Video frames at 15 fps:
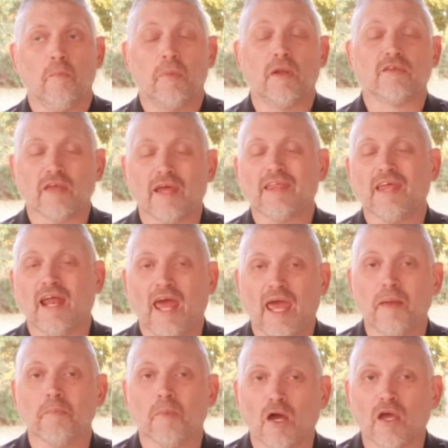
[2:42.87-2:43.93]
But it's like that
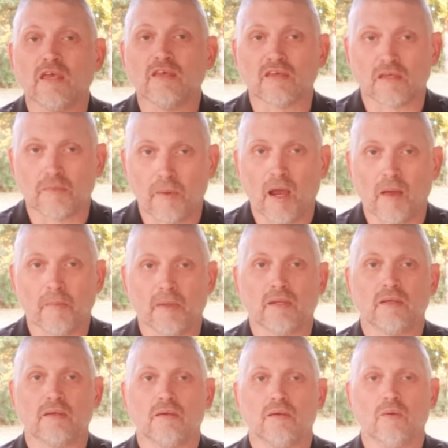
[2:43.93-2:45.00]
8 monkeys experiment.
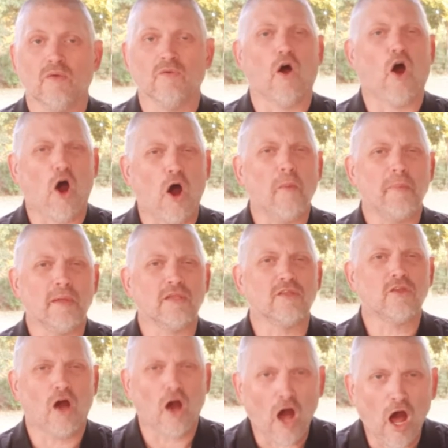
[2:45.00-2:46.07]
We've all been
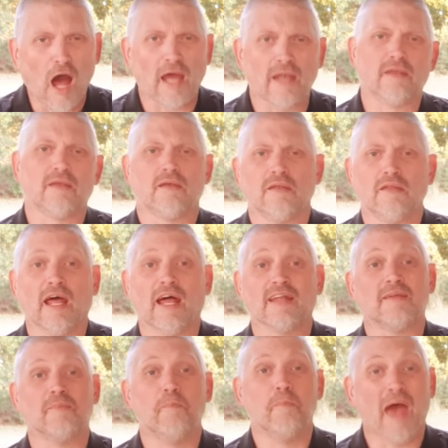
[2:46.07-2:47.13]
taught that
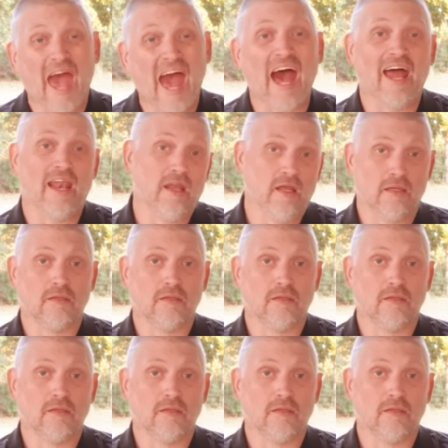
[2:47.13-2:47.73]
it's bad.